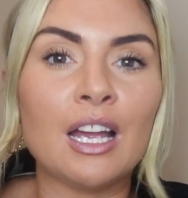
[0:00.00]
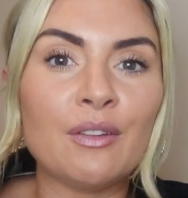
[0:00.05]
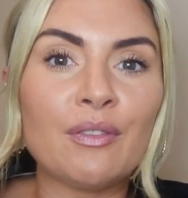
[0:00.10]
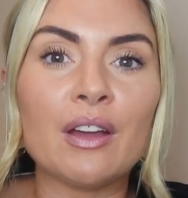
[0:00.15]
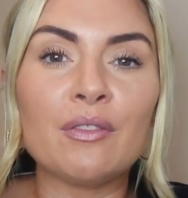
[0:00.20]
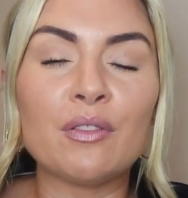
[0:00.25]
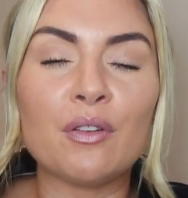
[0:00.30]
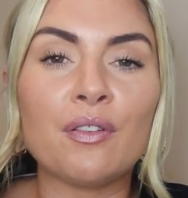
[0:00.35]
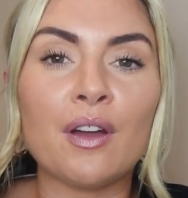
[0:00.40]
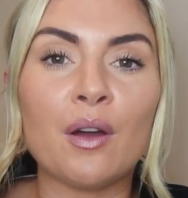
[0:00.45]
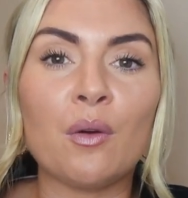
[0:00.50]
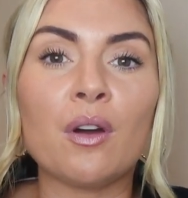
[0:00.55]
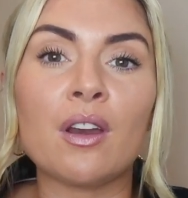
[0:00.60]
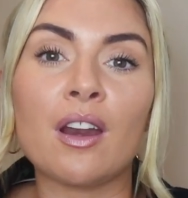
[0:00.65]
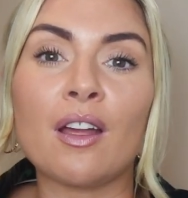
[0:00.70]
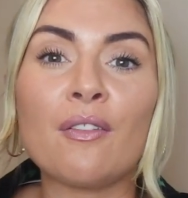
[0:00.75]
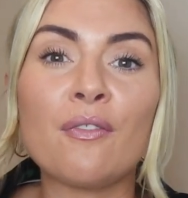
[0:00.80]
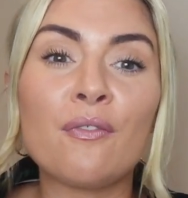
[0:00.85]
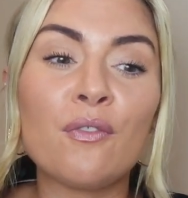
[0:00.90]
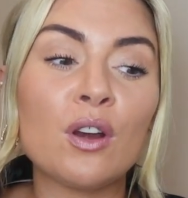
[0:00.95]
I've ever felt, and
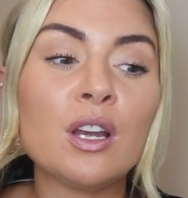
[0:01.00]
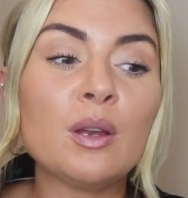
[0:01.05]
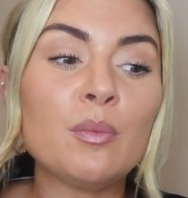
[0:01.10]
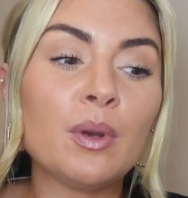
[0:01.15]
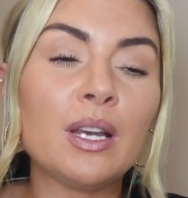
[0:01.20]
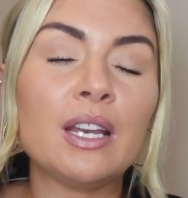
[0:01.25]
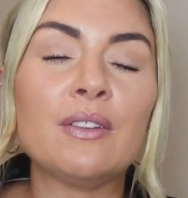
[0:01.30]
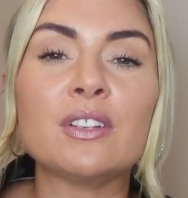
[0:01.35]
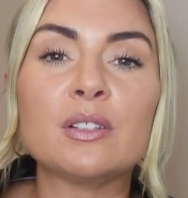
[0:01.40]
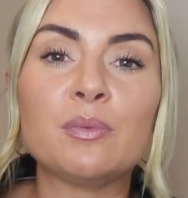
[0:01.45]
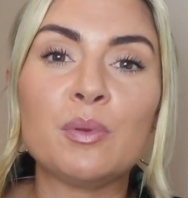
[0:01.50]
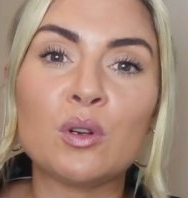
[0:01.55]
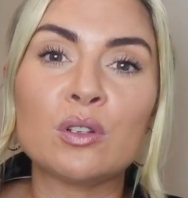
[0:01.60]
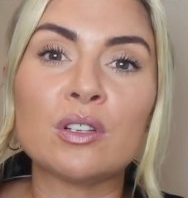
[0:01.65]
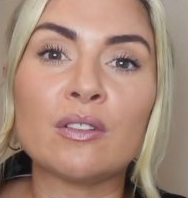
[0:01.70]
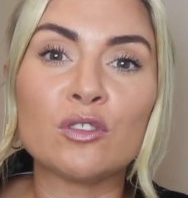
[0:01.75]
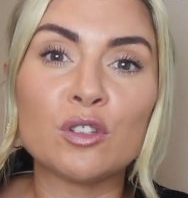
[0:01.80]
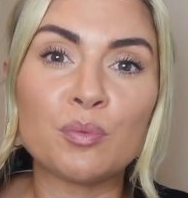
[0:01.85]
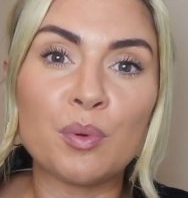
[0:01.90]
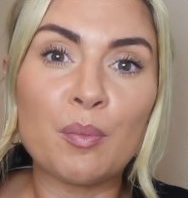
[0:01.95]
I fully believe it's because
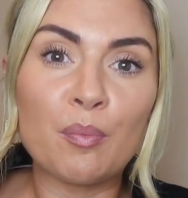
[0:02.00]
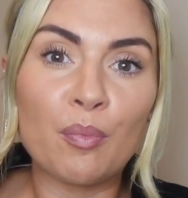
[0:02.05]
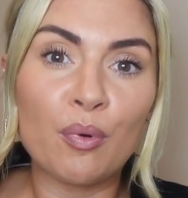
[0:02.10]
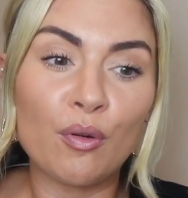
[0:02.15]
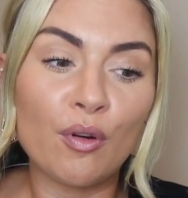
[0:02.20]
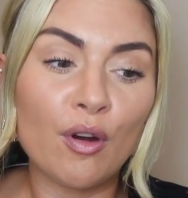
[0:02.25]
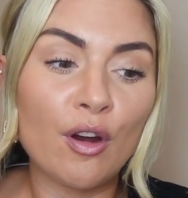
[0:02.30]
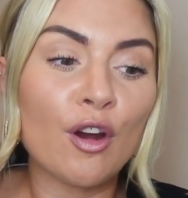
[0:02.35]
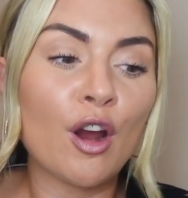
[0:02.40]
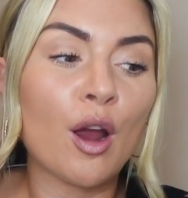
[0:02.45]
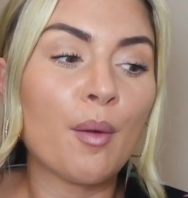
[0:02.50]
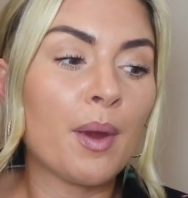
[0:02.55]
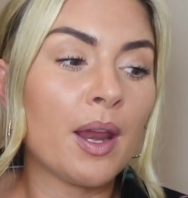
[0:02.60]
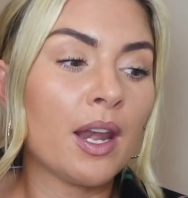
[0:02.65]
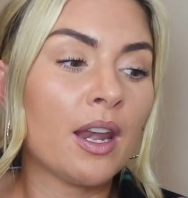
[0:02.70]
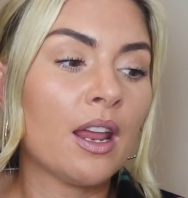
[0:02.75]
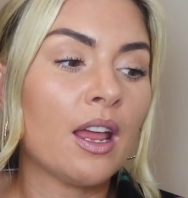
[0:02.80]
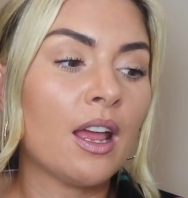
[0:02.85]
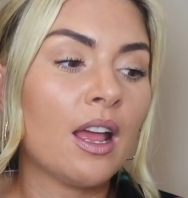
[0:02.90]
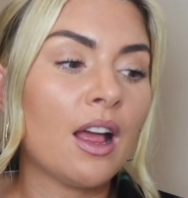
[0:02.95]
I've just been
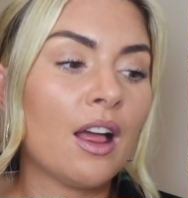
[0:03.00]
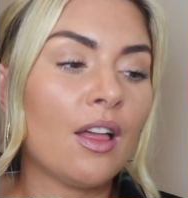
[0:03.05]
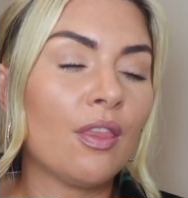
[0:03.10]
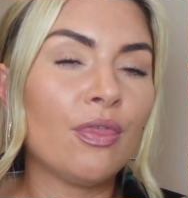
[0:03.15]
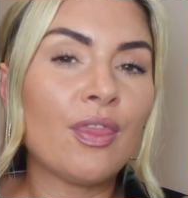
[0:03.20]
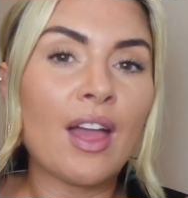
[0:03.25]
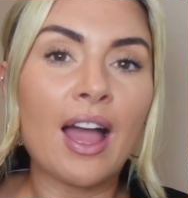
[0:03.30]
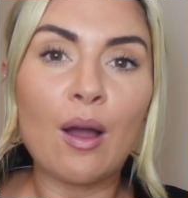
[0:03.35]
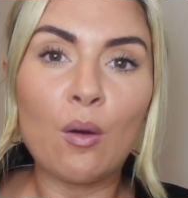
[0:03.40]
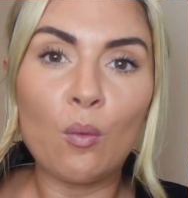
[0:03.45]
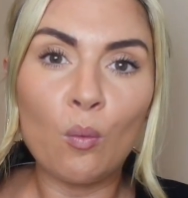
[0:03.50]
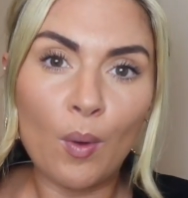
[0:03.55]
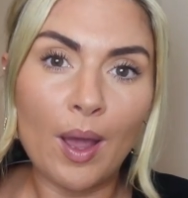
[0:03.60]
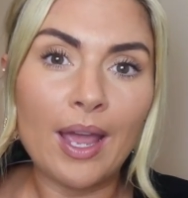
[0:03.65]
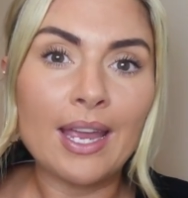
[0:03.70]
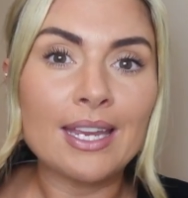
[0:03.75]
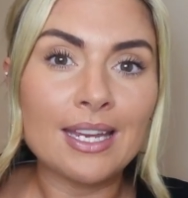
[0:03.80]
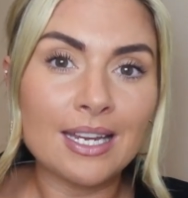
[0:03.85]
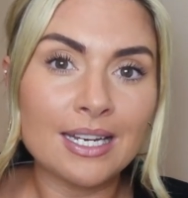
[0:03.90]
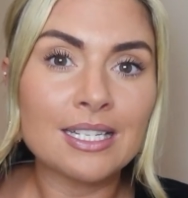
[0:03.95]
programming that
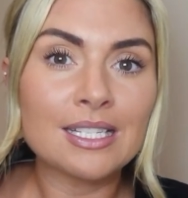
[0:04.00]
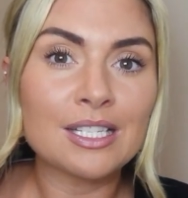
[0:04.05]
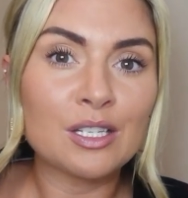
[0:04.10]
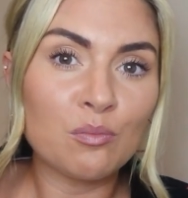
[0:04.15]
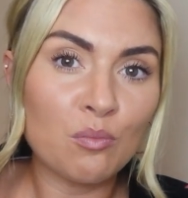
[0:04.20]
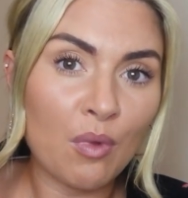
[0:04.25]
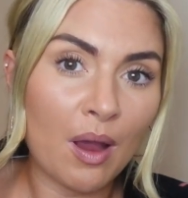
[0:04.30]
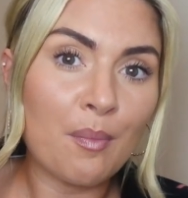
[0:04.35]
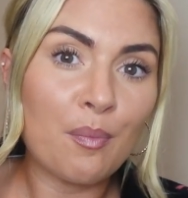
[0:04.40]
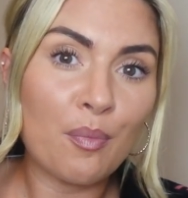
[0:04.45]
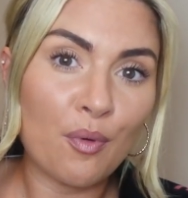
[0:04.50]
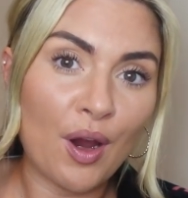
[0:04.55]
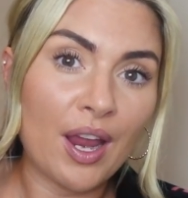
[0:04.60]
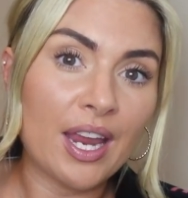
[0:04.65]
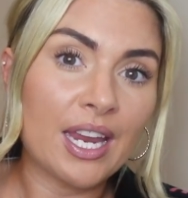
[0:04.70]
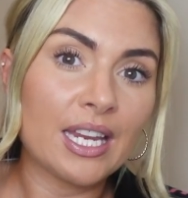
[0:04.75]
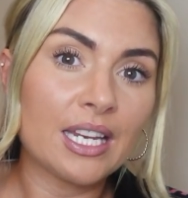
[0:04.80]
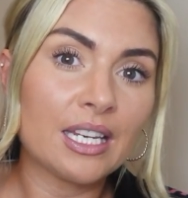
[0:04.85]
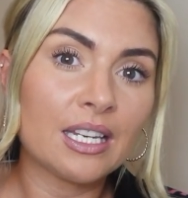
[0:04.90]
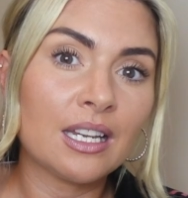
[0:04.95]
way into my
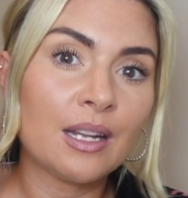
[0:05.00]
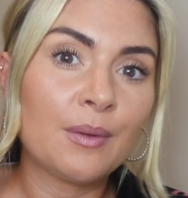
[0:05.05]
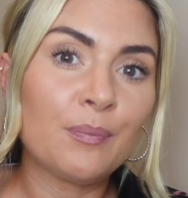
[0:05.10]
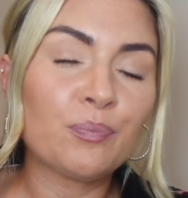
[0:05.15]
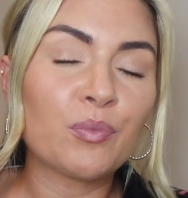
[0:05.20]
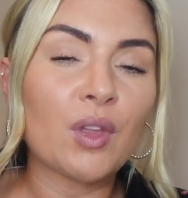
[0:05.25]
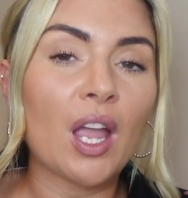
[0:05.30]
brain.